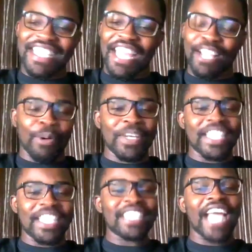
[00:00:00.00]
oh, this
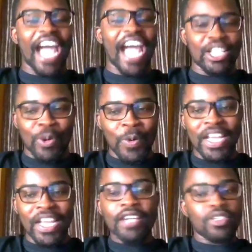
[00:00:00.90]
guy is good,
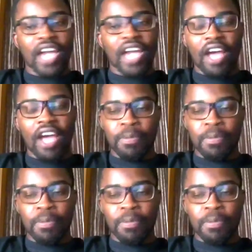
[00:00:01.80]
so that I represent.